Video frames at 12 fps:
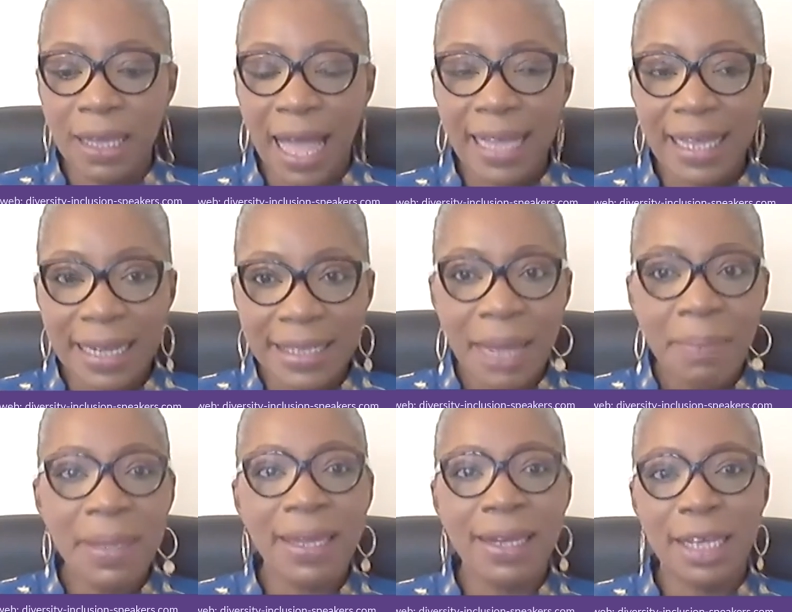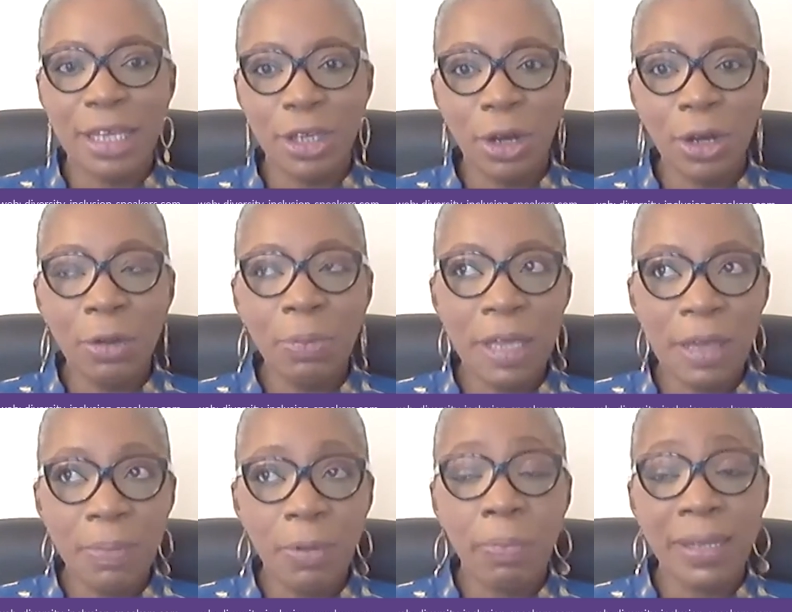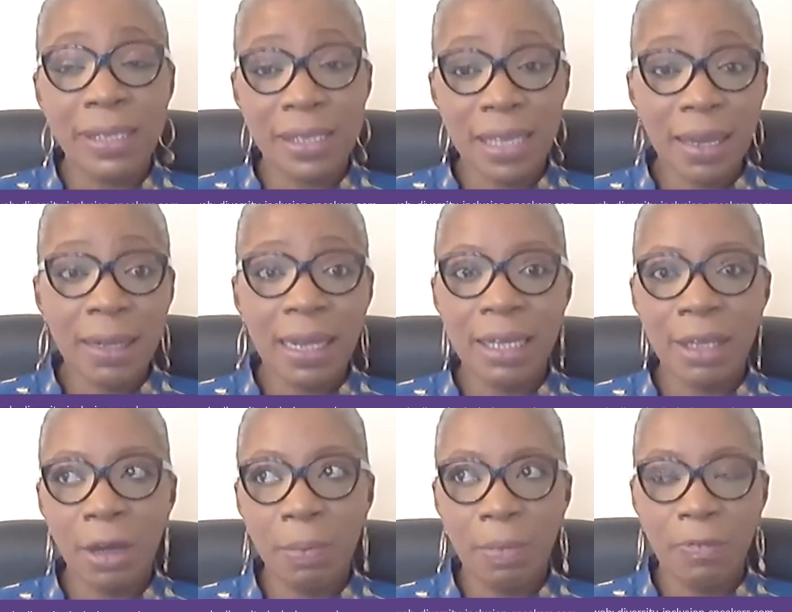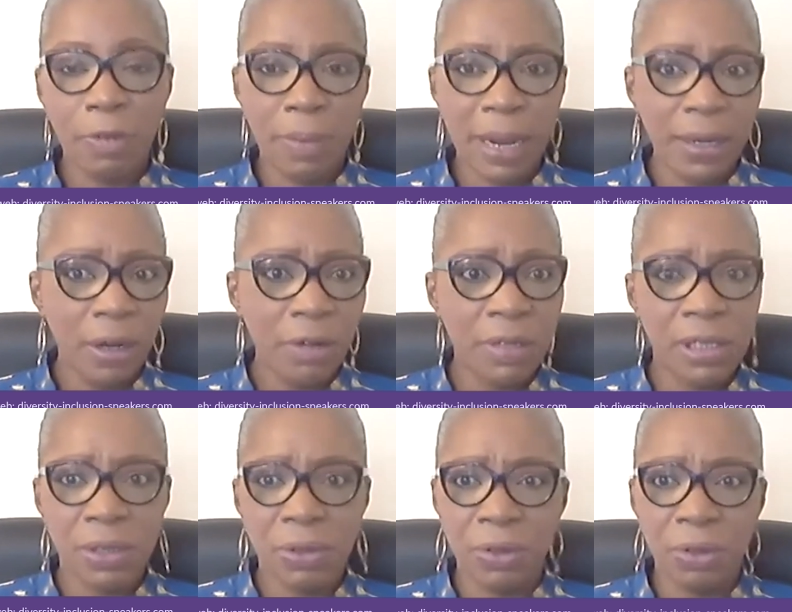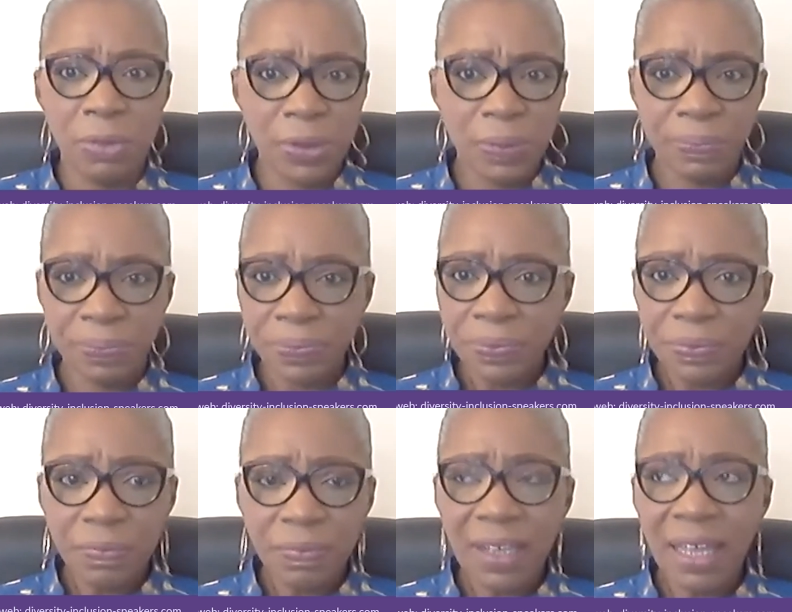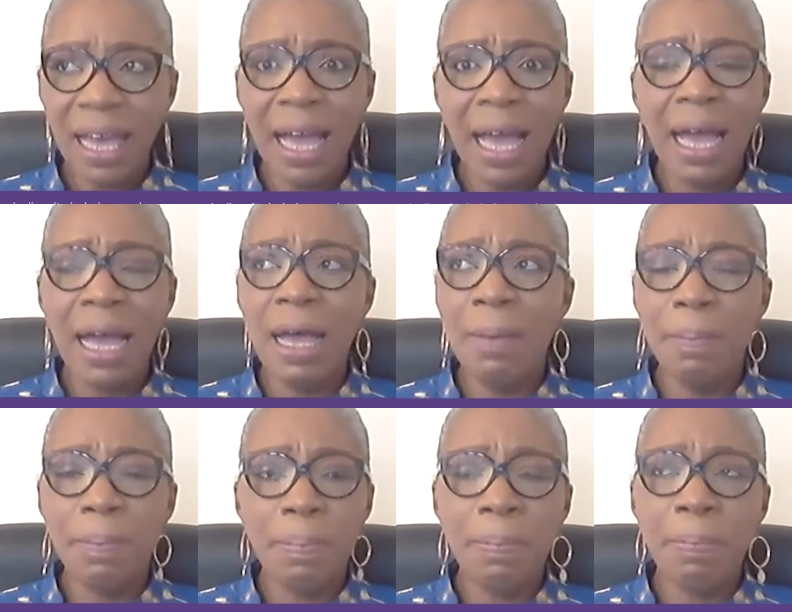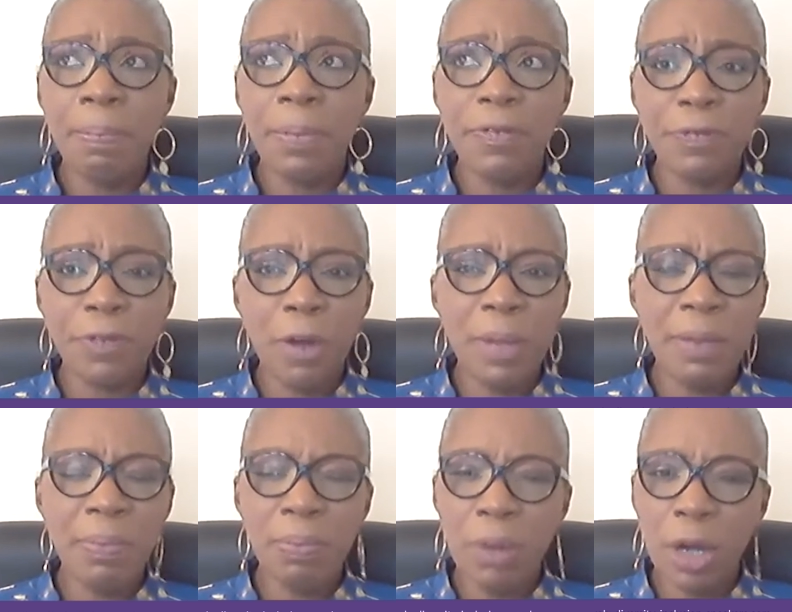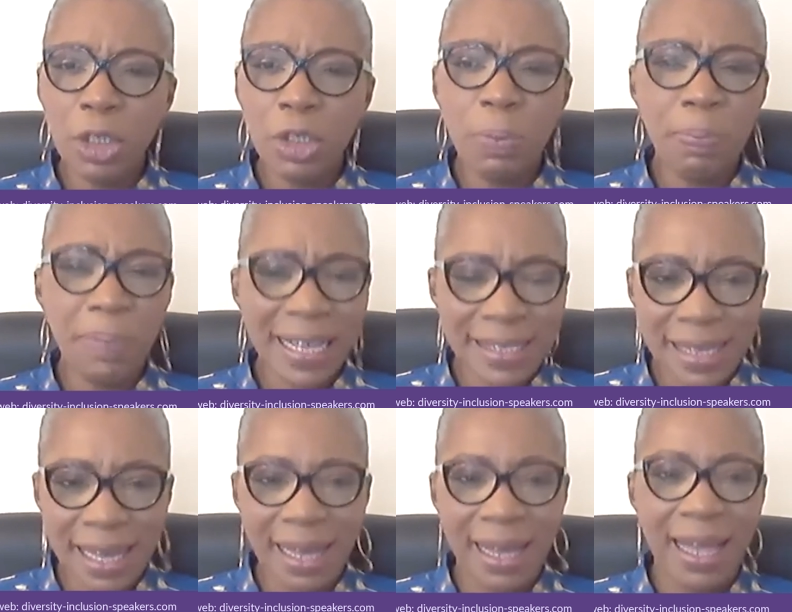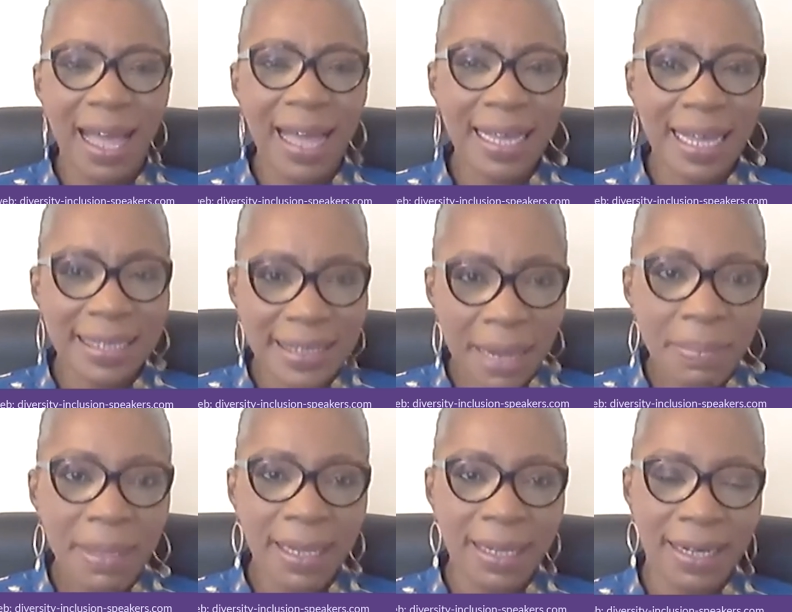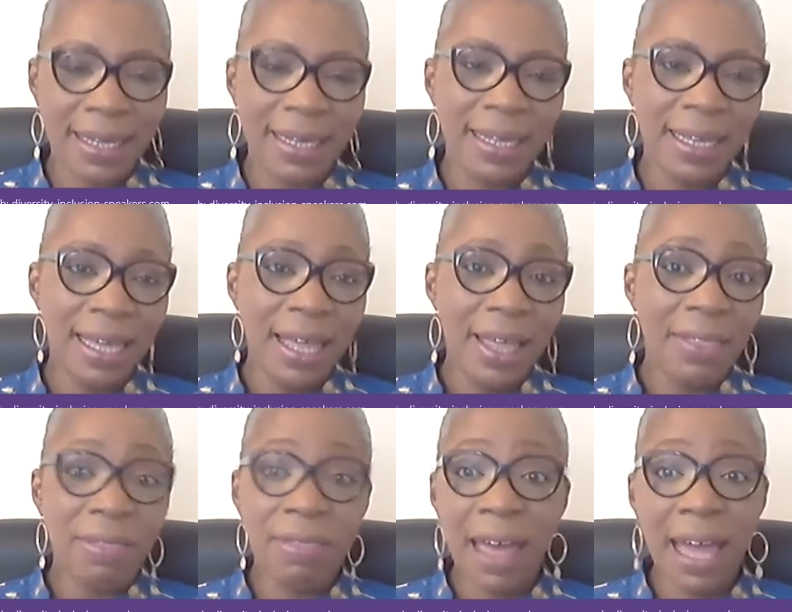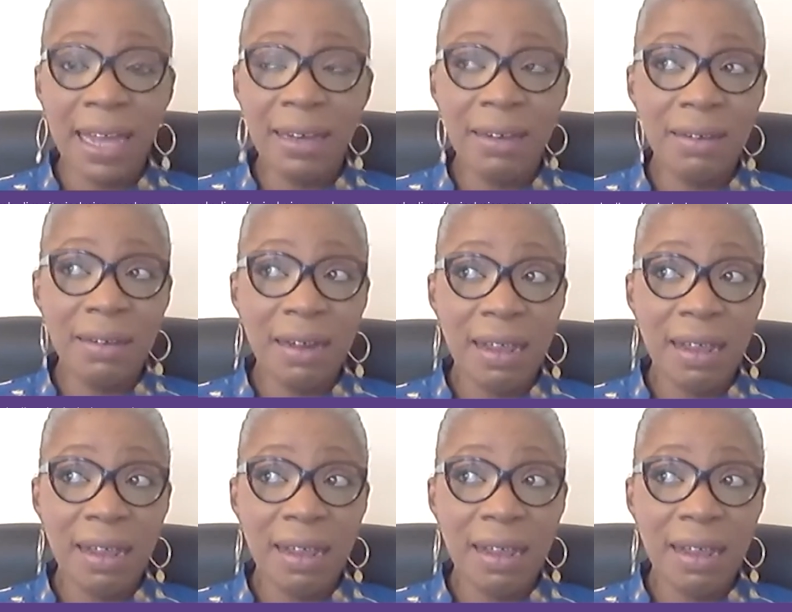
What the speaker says: academically, young people, particularly young people from minority groups, are performing much better academically than